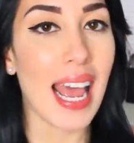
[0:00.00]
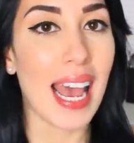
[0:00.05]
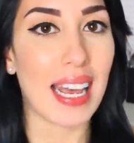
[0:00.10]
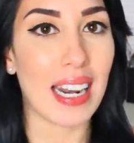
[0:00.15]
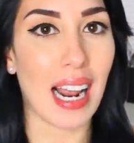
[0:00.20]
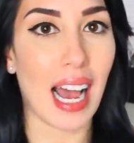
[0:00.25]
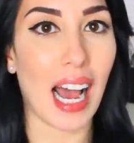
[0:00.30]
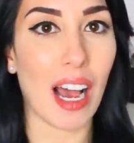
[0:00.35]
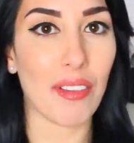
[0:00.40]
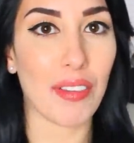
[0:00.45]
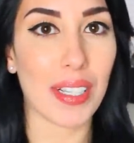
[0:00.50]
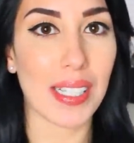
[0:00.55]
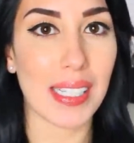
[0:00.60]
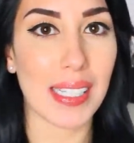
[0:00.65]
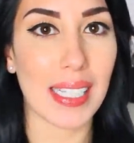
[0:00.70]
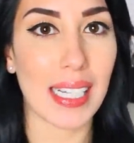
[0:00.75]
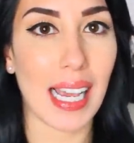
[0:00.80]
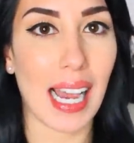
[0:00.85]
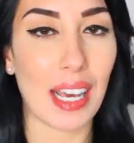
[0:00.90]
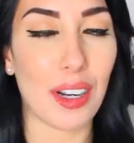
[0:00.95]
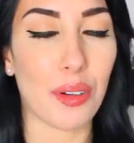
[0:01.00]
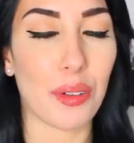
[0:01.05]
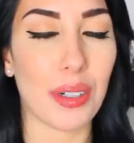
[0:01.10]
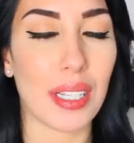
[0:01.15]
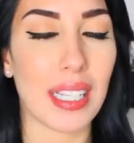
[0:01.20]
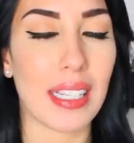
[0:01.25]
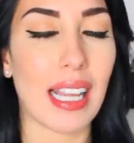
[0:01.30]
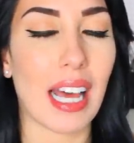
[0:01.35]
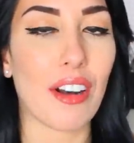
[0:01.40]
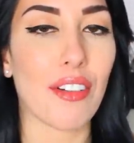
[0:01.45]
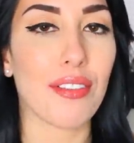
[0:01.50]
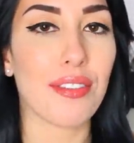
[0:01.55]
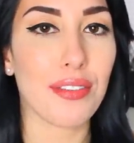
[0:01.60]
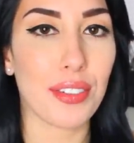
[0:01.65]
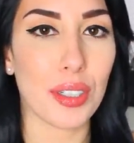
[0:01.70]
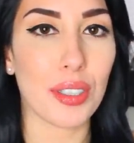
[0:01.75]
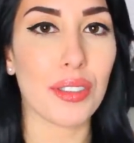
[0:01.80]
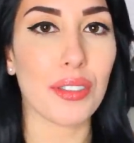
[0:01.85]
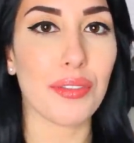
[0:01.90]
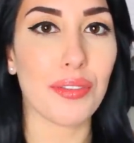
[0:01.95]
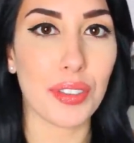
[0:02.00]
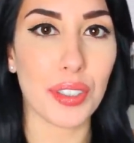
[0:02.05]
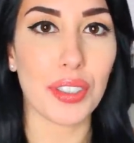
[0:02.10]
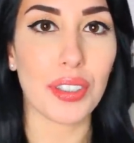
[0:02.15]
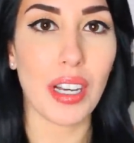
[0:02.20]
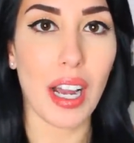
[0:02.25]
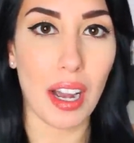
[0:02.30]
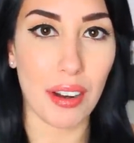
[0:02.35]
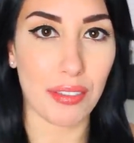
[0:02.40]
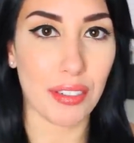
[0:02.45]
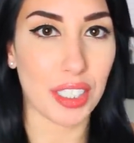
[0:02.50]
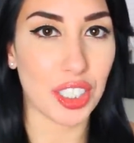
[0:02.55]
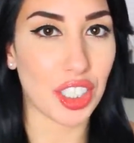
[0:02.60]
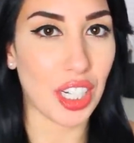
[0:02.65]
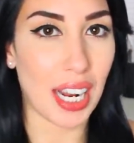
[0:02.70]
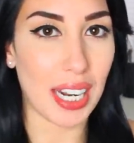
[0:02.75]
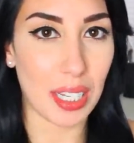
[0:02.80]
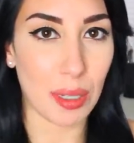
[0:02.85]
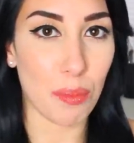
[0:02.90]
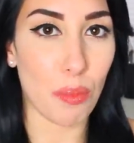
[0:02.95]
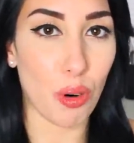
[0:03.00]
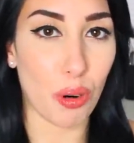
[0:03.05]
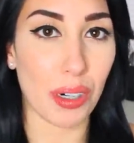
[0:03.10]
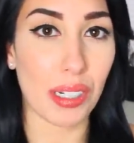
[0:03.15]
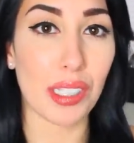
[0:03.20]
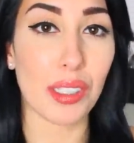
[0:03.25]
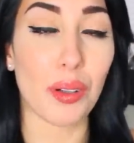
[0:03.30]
and obviously I don't need that full coverage anymore,